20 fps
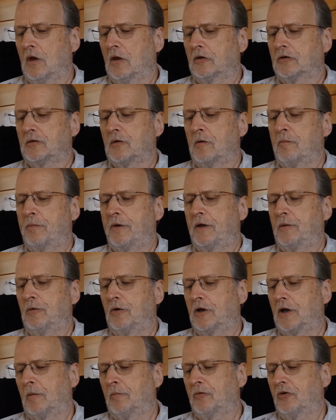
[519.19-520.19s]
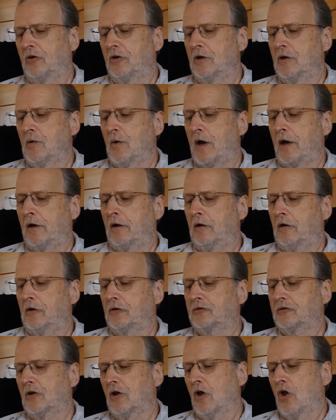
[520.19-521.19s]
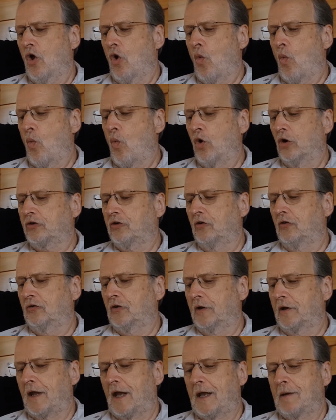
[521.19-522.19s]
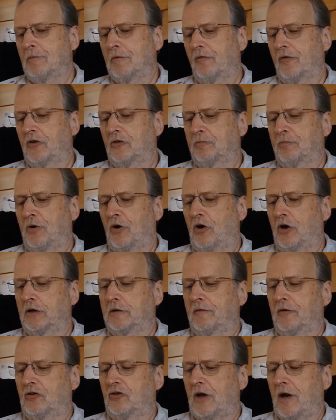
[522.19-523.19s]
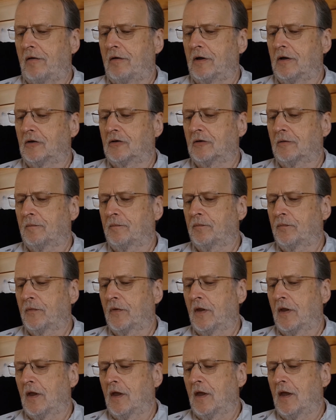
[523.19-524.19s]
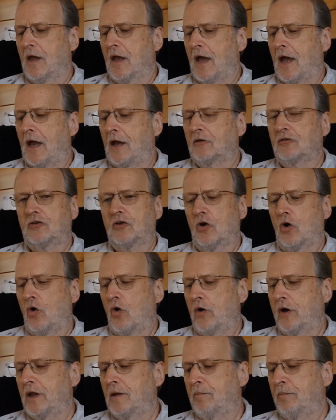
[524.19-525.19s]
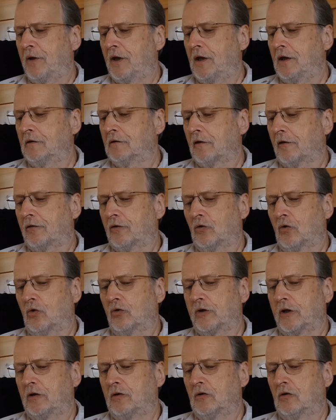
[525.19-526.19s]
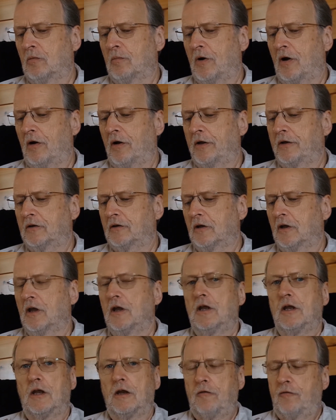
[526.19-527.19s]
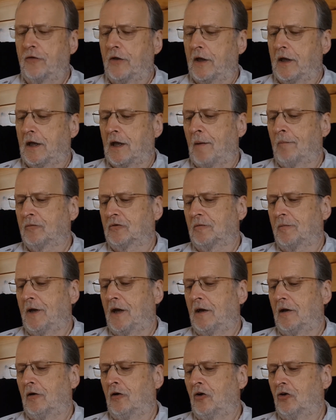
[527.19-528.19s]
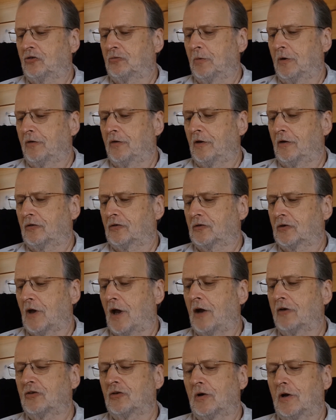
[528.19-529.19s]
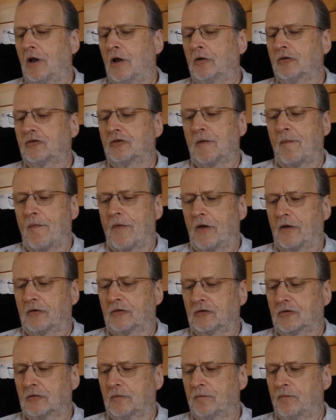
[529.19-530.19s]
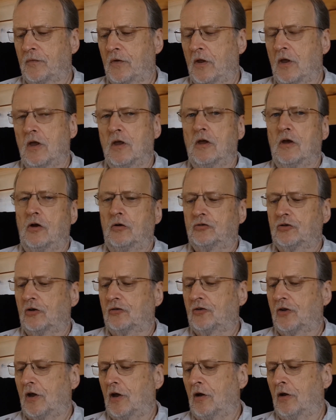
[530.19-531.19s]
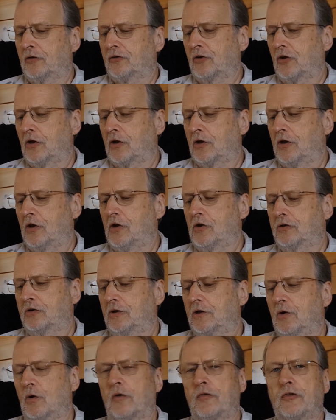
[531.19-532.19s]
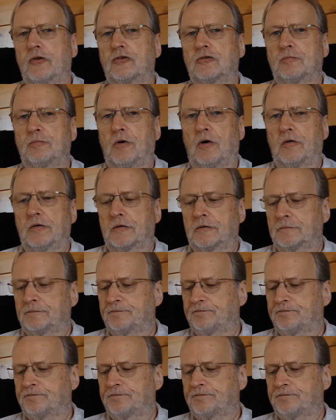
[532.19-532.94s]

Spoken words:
So when people come to you and ask, what is the name of this part of a chariot? Has there already been the thought in your mind, if they come to me and ask me thus, I shall answer them thus? Or does the answer occur to you on the spot?